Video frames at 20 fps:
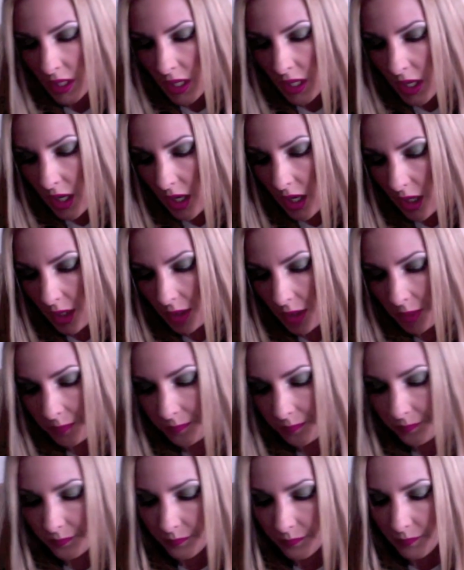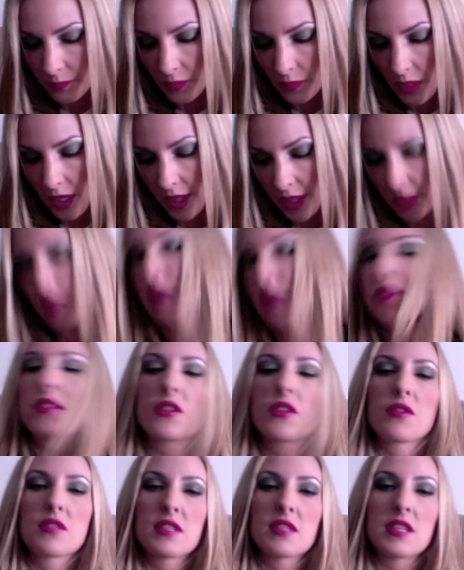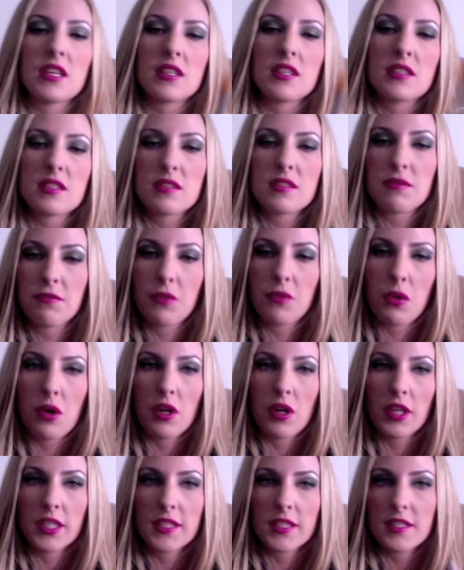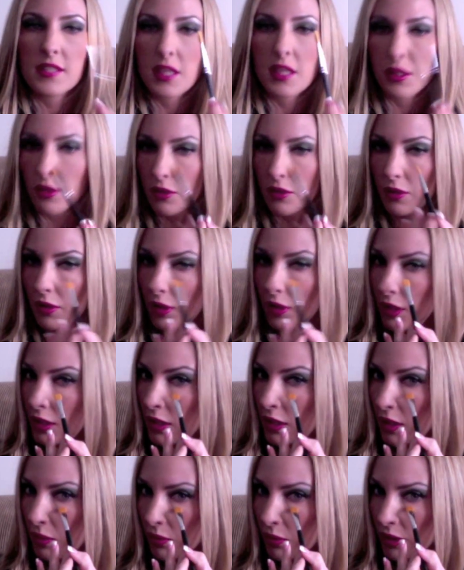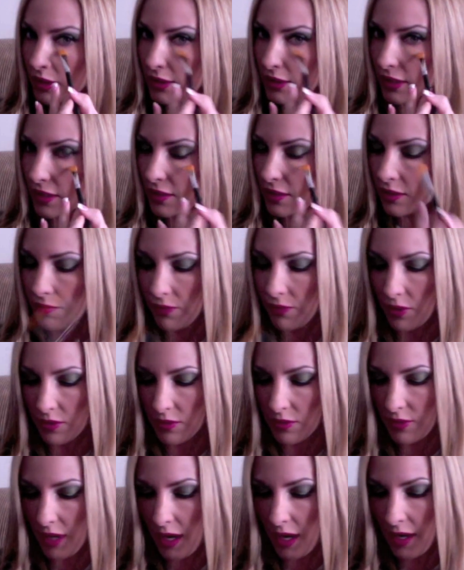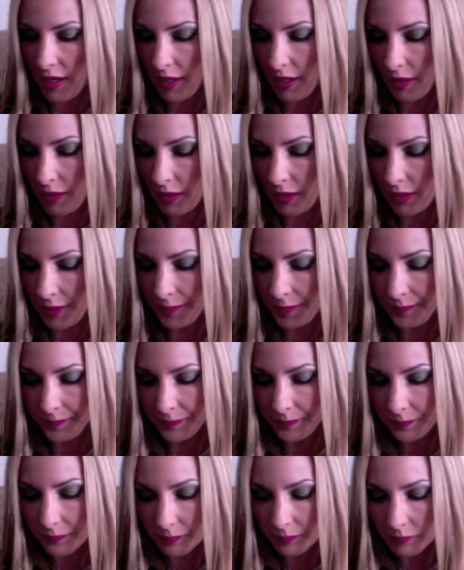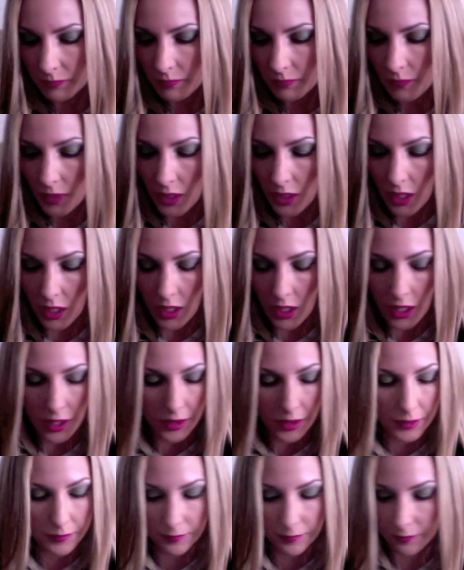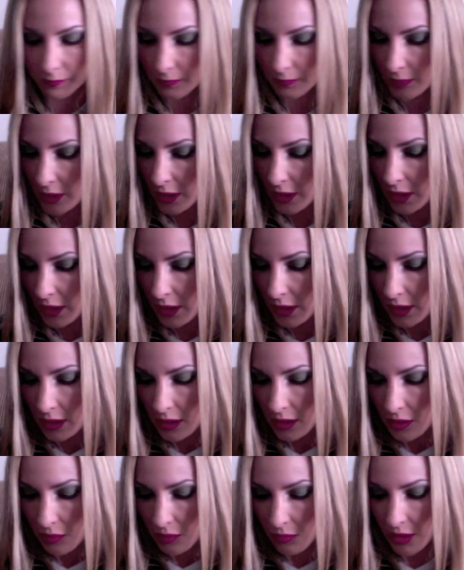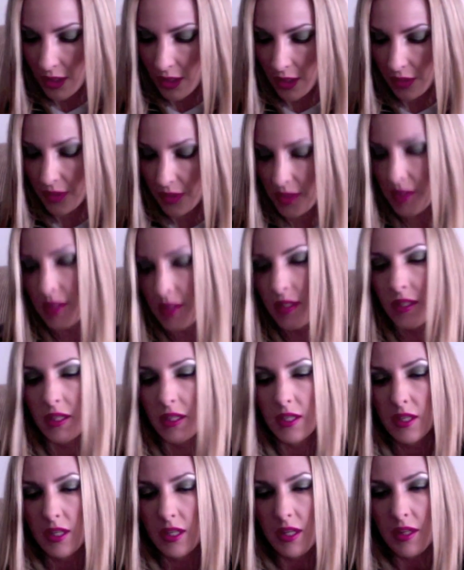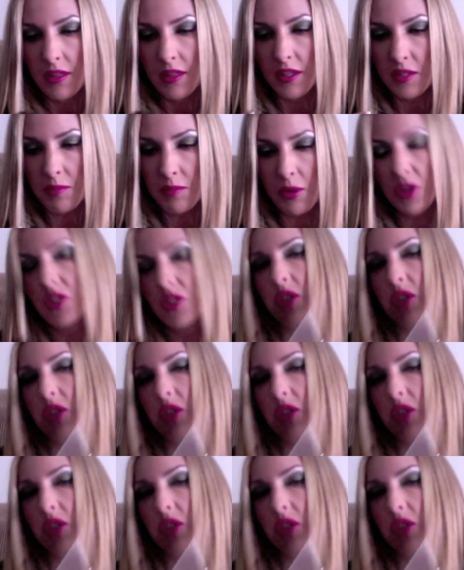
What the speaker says: I could also use this for concealer. It works nicely for under the eye area. What else? This brush